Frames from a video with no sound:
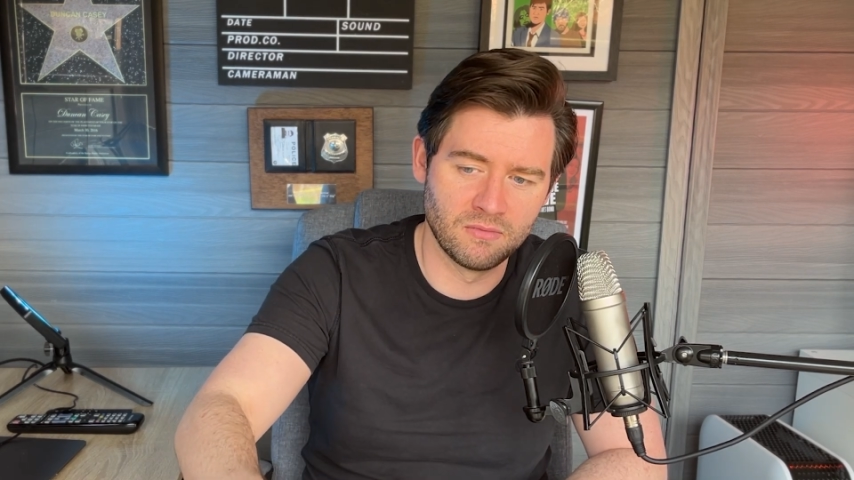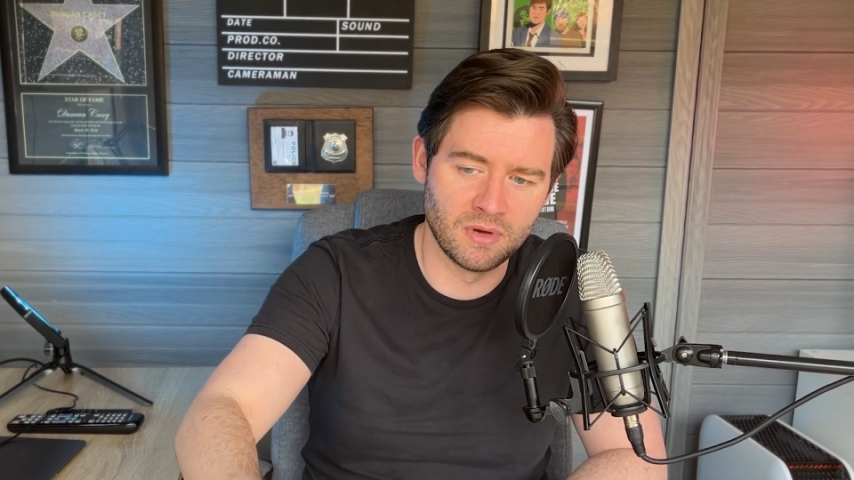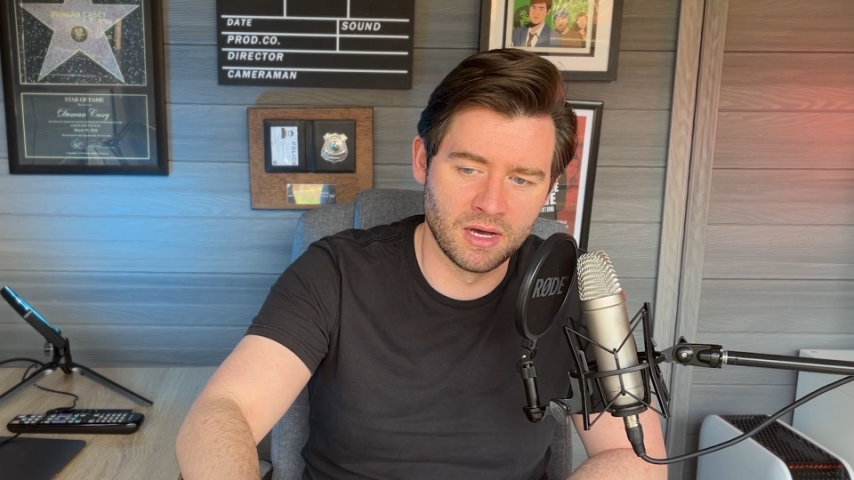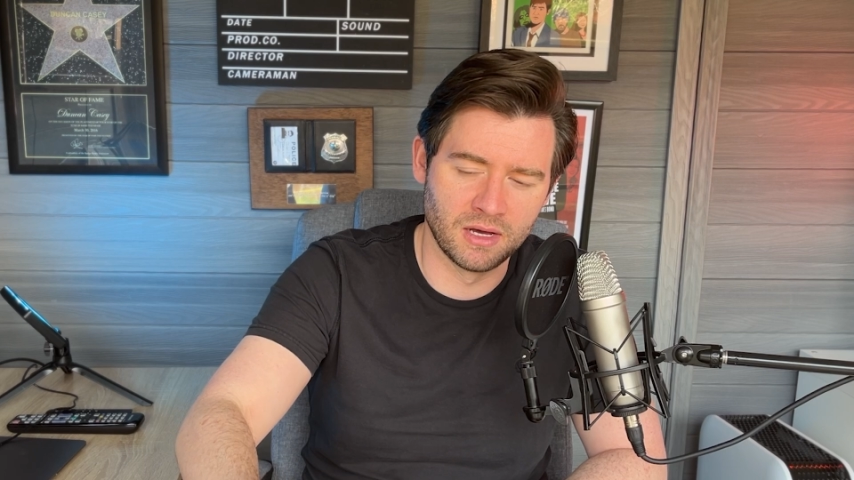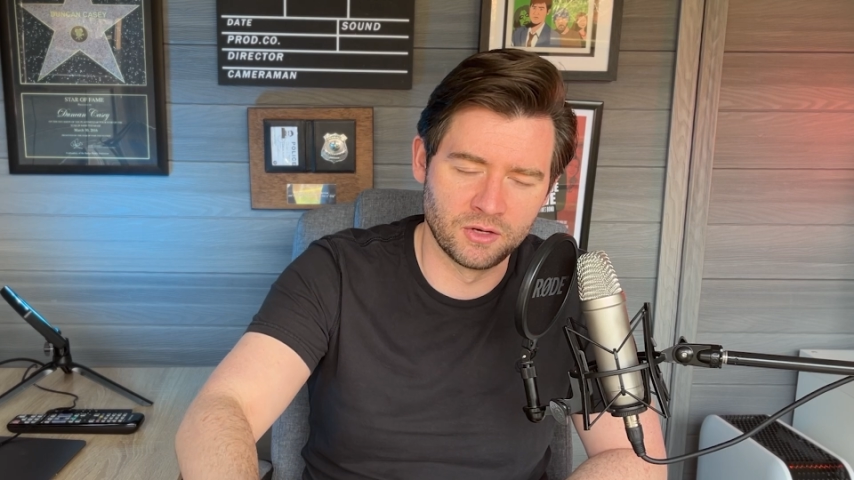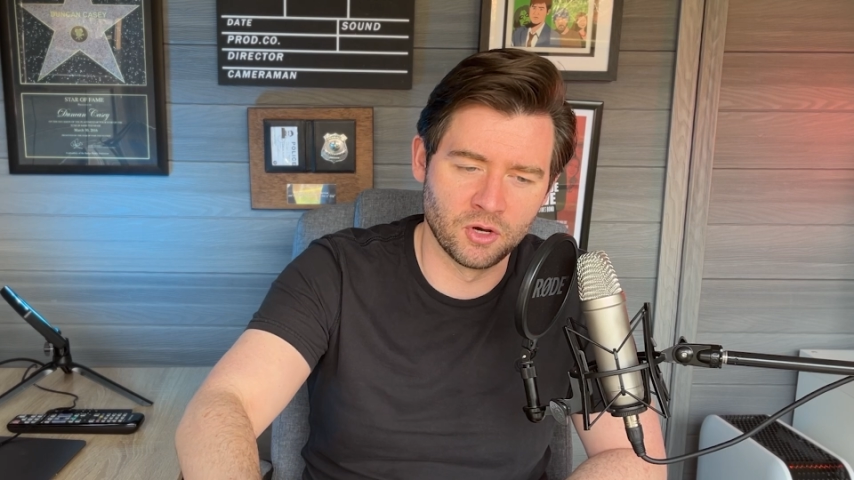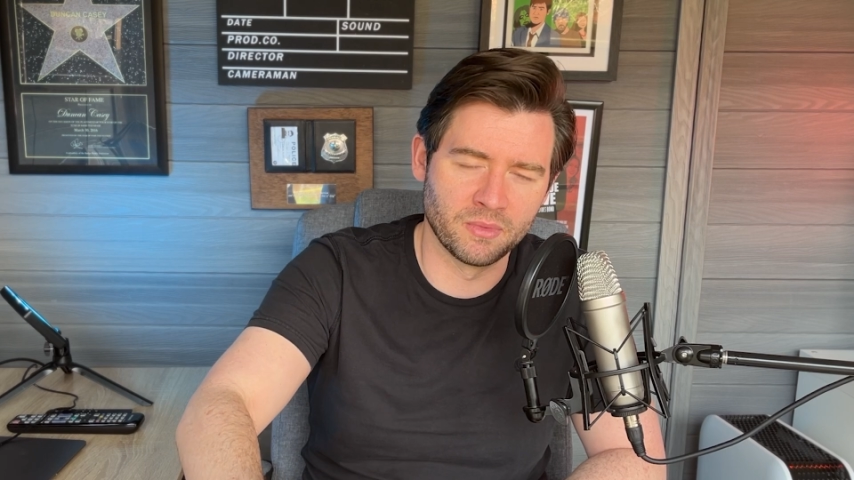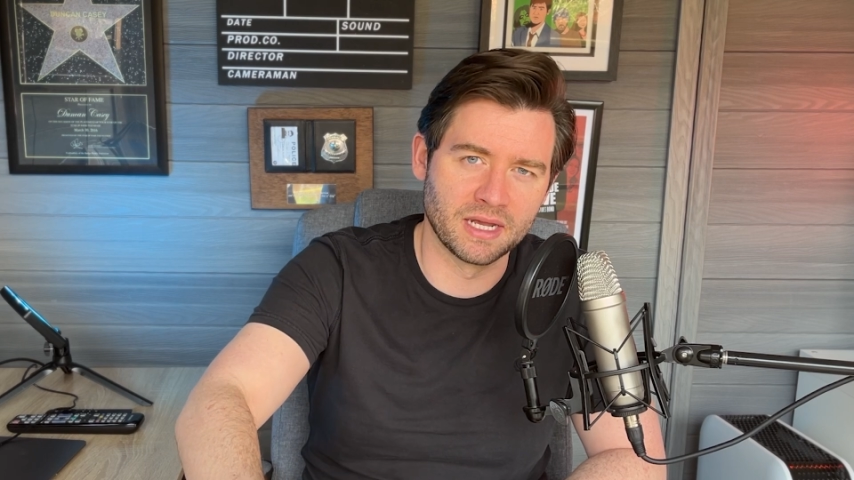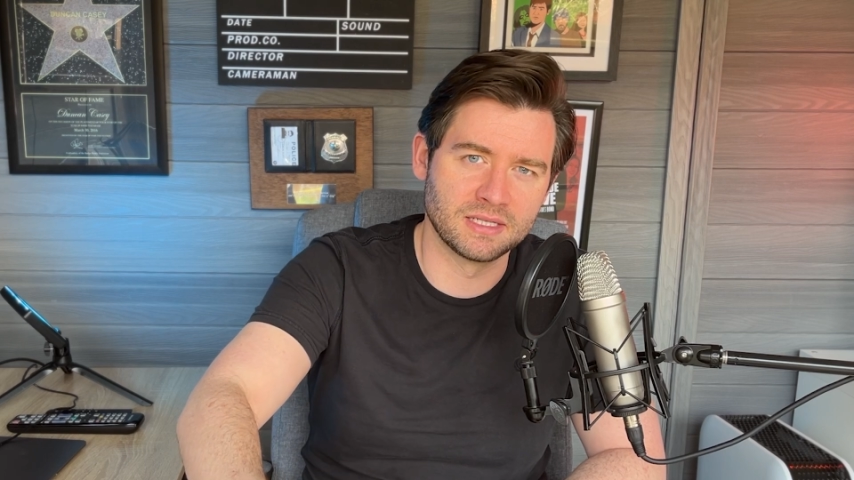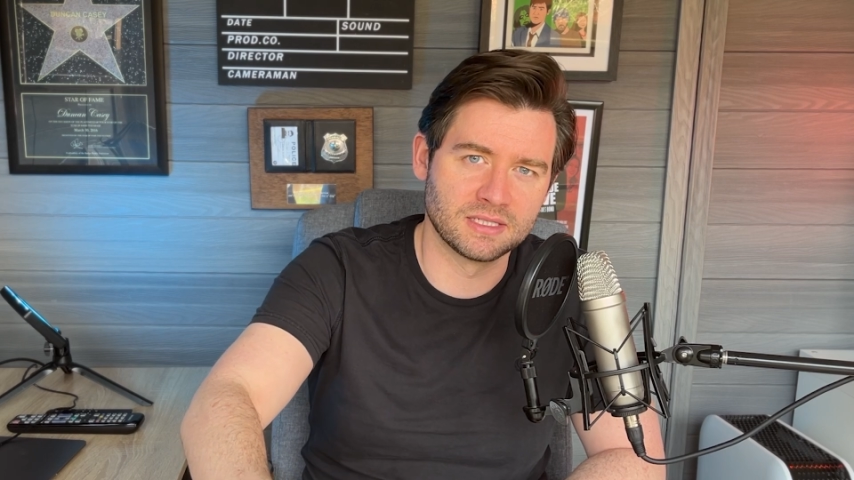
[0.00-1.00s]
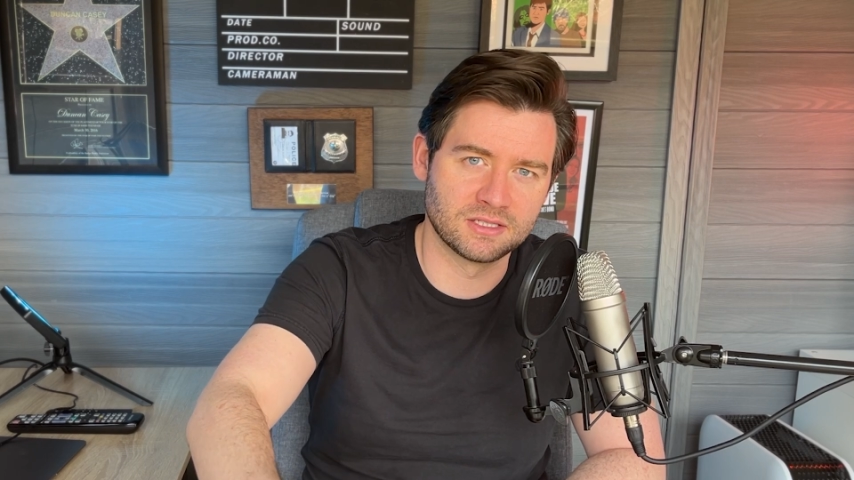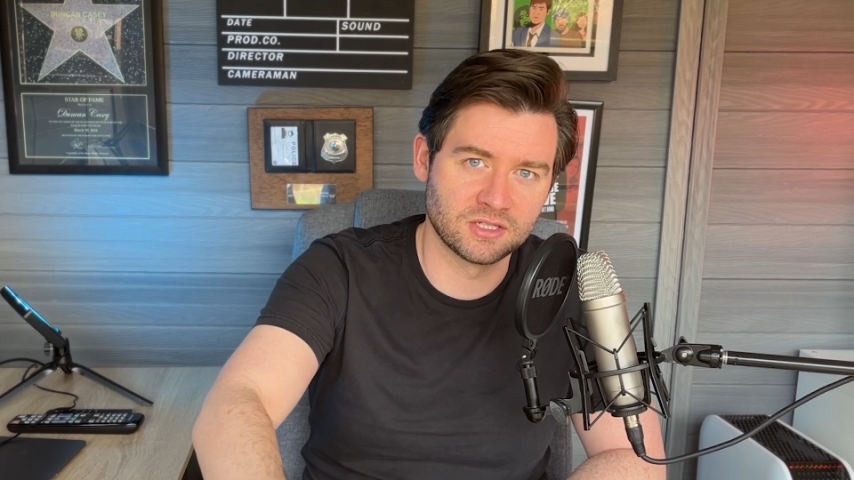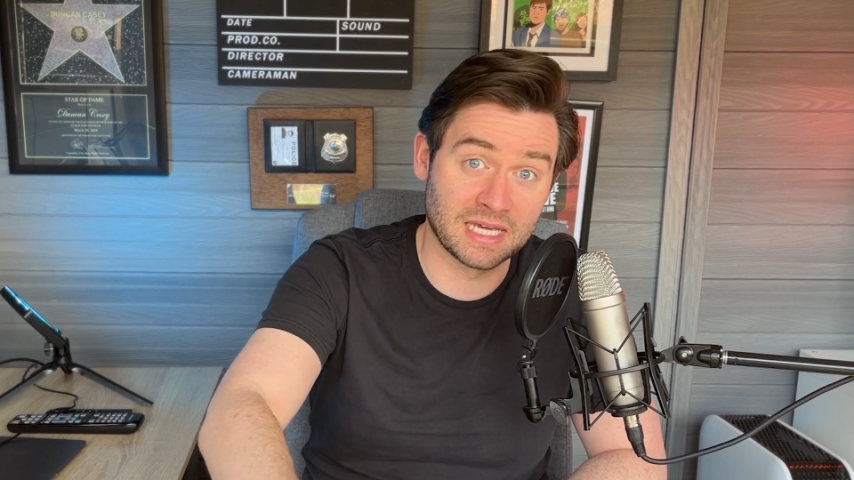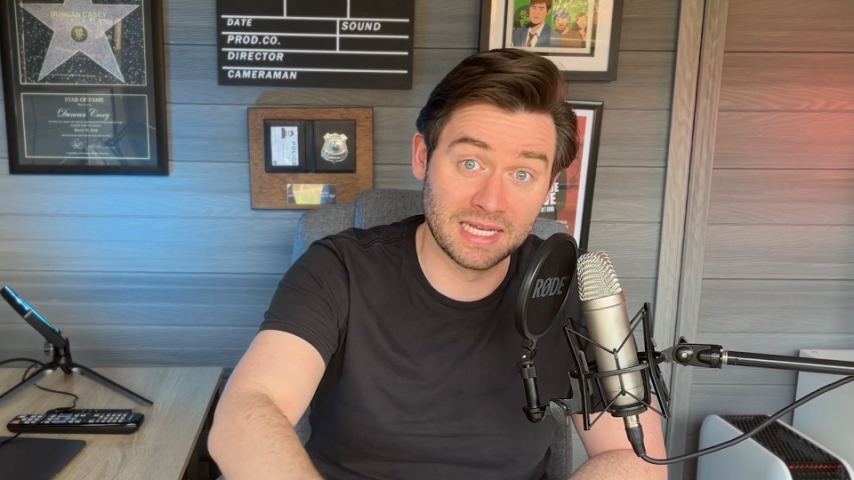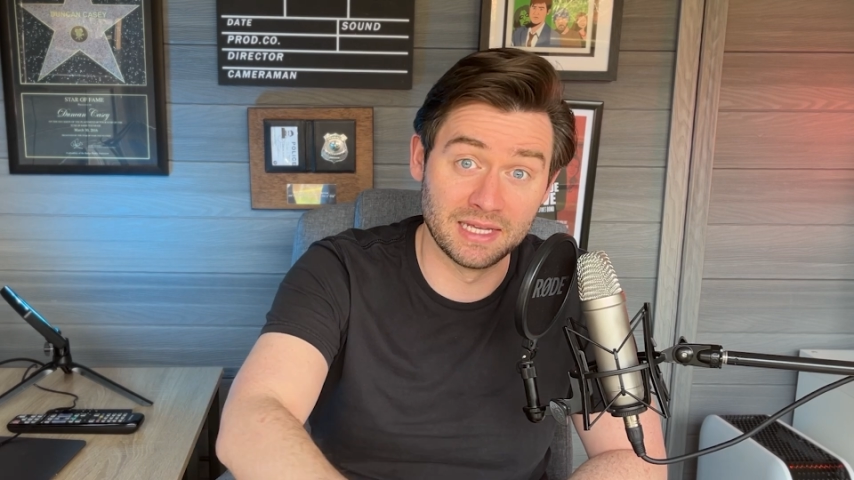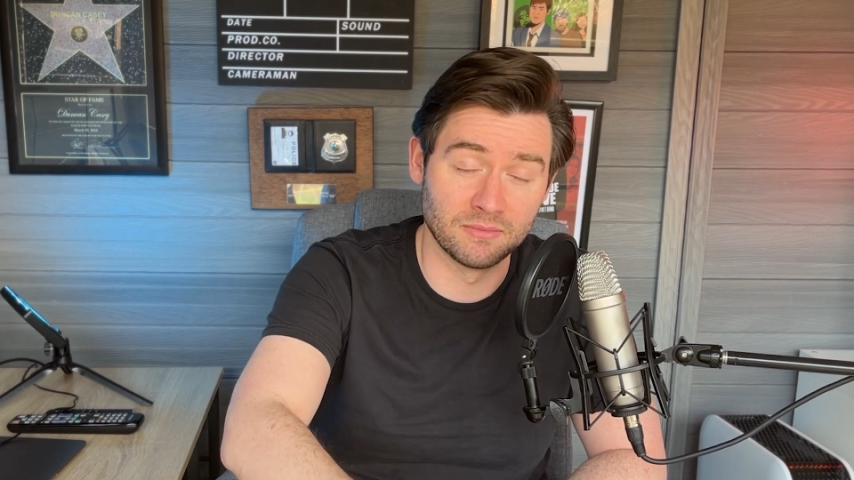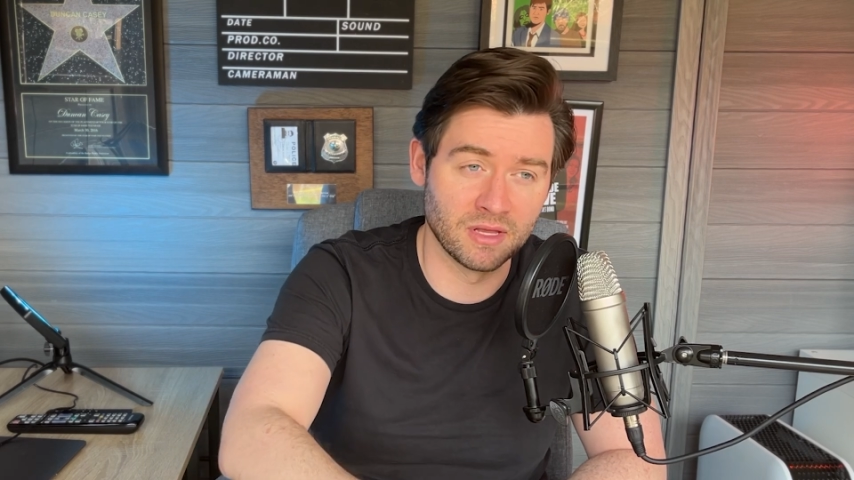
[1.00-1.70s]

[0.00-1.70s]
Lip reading: nominated to kill him,